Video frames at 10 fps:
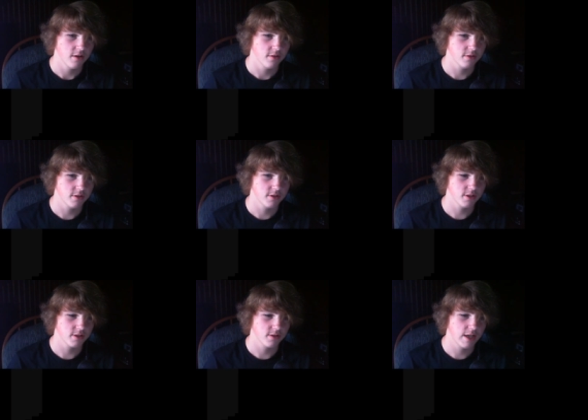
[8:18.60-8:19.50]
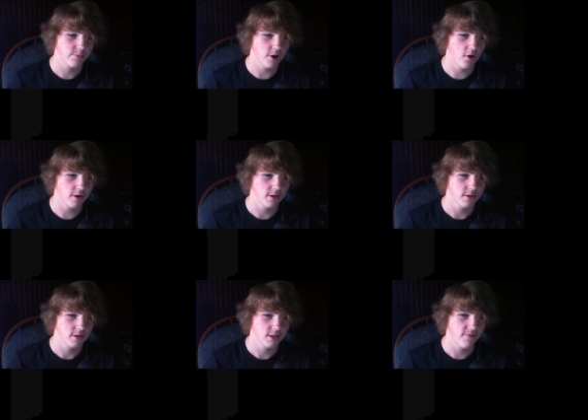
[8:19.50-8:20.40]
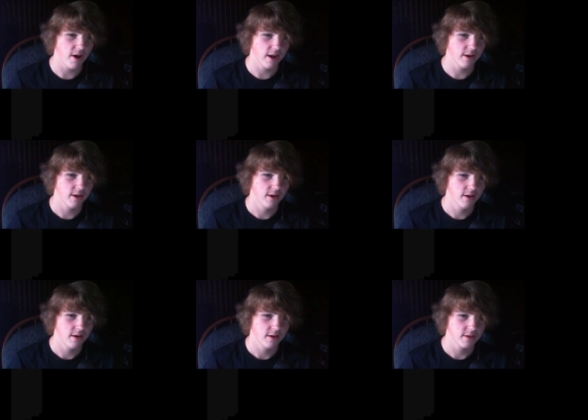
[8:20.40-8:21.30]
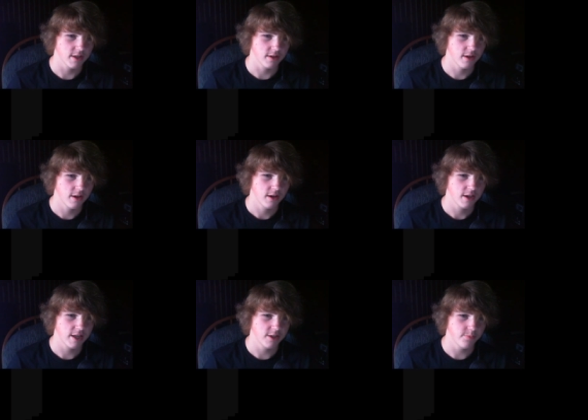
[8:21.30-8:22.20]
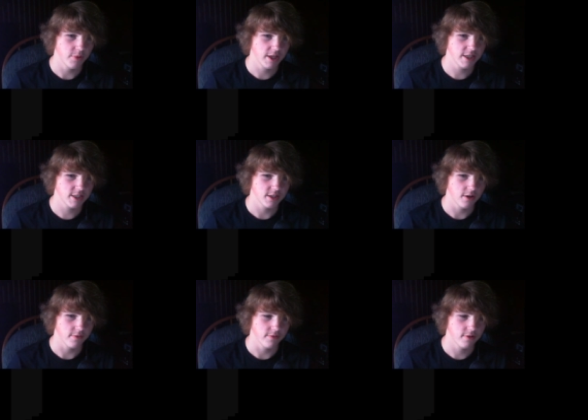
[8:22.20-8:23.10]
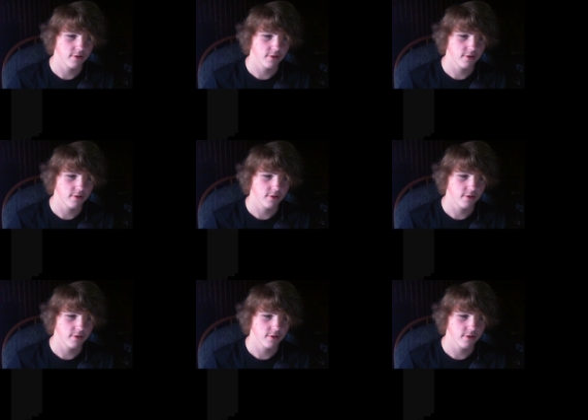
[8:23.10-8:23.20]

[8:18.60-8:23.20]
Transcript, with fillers: Let's just keep going. It's fine. Get, can you please? Oh.